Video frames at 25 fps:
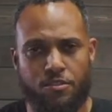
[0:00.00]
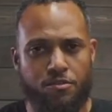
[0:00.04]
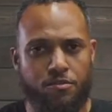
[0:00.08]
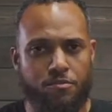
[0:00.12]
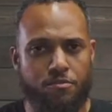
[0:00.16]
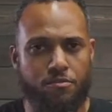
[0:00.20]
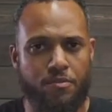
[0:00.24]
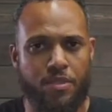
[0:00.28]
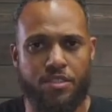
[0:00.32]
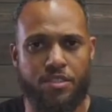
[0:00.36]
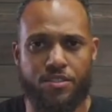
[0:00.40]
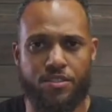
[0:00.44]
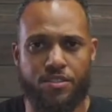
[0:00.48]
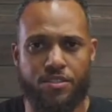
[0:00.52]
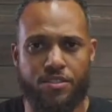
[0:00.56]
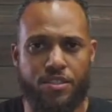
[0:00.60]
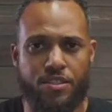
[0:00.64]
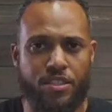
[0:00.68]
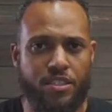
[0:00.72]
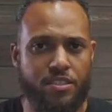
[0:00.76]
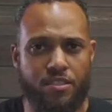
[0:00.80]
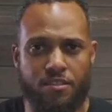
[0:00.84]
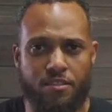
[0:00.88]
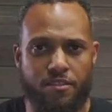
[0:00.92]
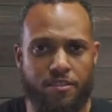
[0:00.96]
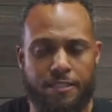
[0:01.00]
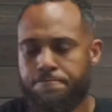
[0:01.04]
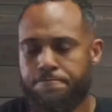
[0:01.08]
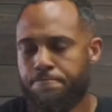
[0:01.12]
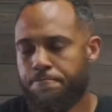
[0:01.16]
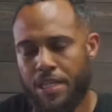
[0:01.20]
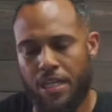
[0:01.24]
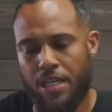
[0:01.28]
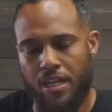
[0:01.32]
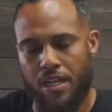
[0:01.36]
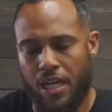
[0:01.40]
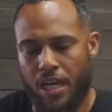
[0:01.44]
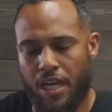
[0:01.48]
muskets and all that.
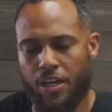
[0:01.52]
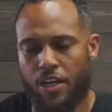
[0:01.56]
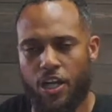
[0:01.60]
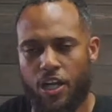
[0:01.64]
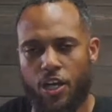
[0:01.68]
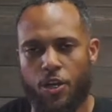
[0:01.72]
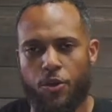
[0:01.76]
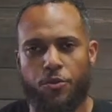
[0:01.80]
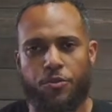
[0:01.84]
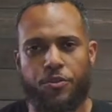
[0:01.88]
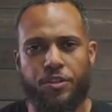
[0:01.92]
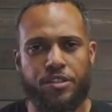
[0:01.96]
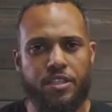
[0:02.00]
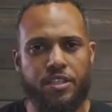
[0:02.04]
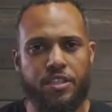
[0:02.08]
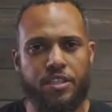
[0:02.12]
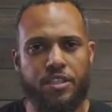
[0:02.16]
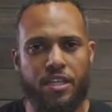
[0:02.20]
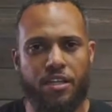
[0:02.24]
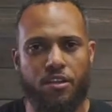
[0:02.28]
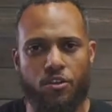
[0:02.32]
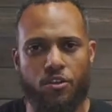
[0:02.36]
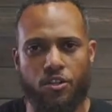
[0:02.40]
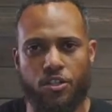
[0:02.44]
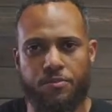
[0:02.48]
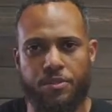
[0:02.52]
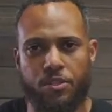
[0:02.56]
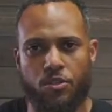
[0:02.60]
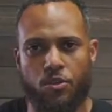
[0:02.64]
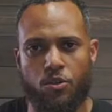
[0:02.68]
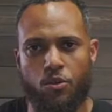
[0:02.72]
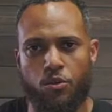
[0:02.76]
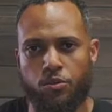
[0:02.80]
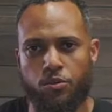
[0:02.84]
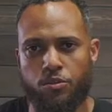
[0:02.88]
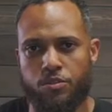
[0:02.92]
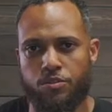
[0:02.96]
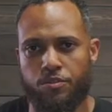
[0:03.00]
I don't think that argument
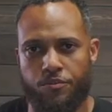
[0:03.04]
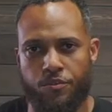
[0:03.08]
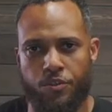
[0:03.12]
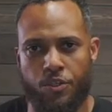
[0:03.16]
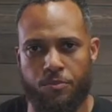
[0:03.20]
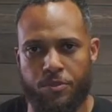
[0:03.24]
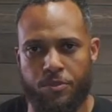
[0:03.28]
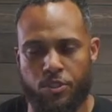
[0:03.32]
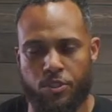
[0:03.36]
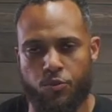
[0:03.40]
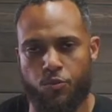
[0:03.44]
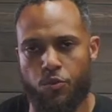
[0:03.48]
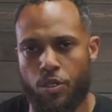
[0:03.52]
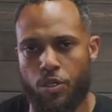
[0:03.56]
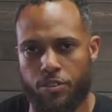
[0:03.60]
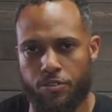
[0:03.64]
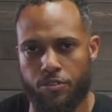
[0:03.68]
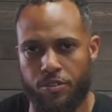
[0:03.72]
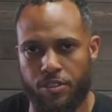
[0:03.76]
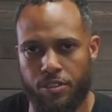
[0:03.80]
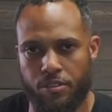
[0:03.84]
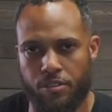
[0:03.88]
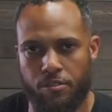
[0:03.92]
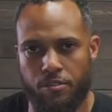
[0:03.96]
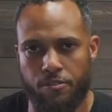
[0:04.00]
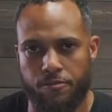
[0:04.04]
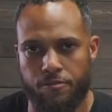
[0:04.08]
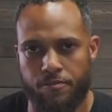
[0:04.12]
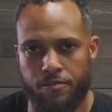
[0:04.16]
holds very much water at all.